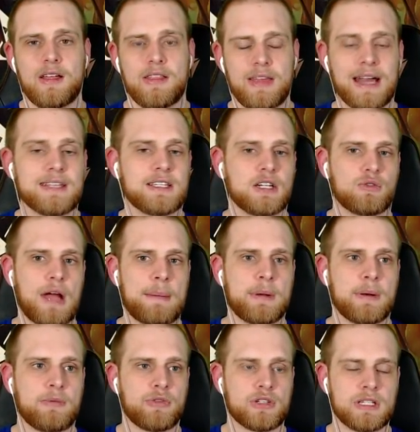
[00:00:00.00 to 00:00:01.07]
that is going to wrap
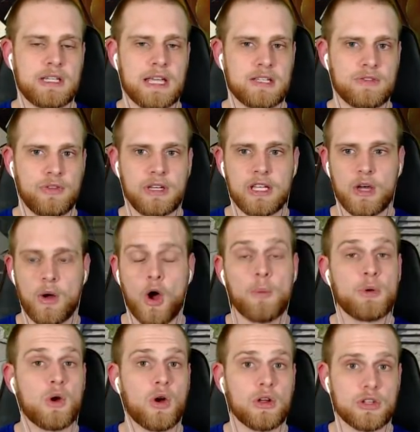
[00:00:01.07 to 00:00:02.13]
it up for today's video. I
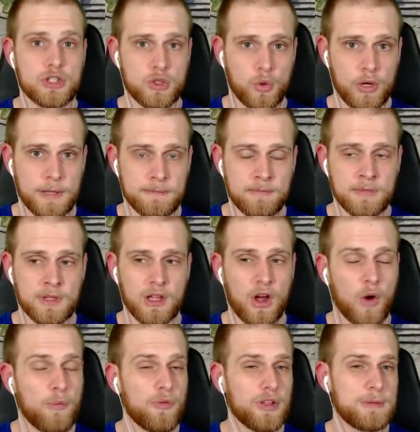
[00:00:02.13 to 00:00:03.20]
hope you all enjoyed.
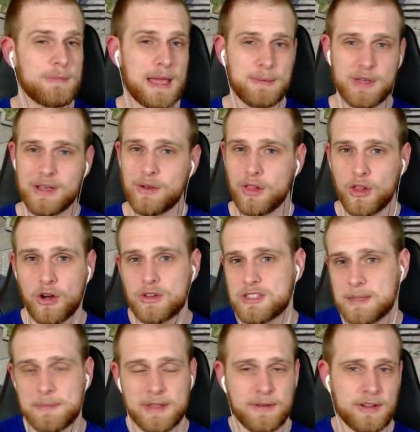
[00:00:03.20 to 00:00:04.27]
Hopefully, maybe you learned
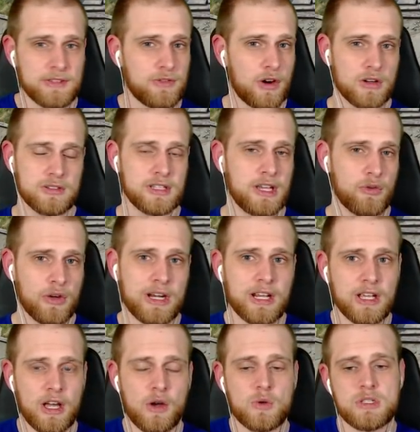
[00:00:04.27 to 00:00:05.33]
something as far as the arena
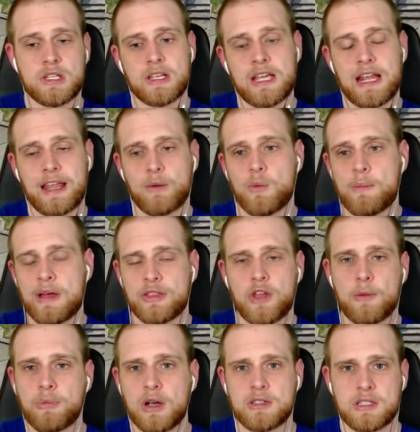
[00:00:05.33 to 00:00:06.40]
goes and kind of like what my
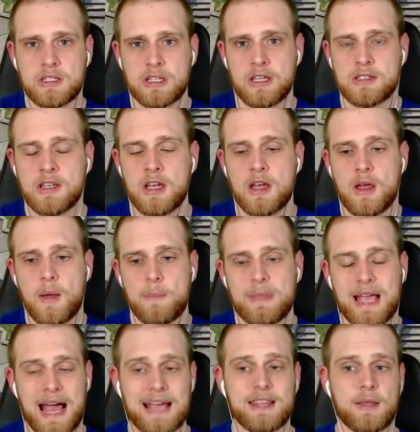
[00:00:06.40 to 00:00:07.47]
thought process is
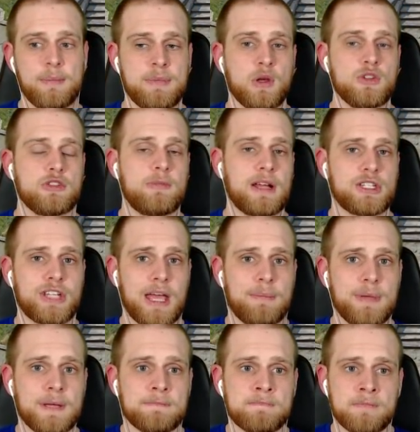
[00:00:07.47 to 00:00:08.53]
behind the builds of my
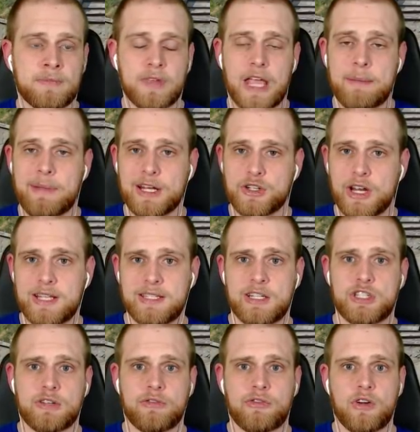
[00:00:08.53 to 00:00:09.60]
champion and my
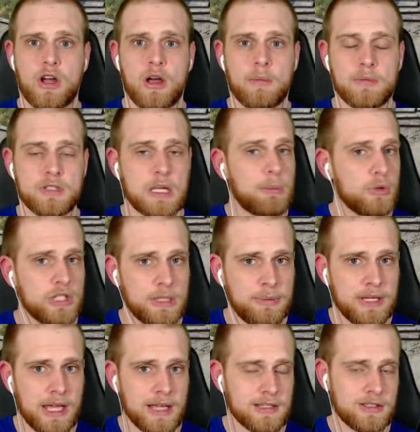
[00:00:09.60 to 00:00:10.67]
transition from double
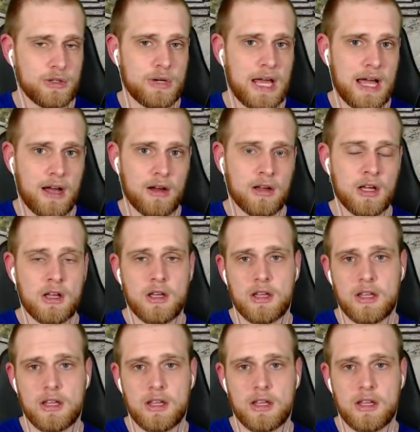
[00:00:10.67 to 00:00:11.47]
DPS to now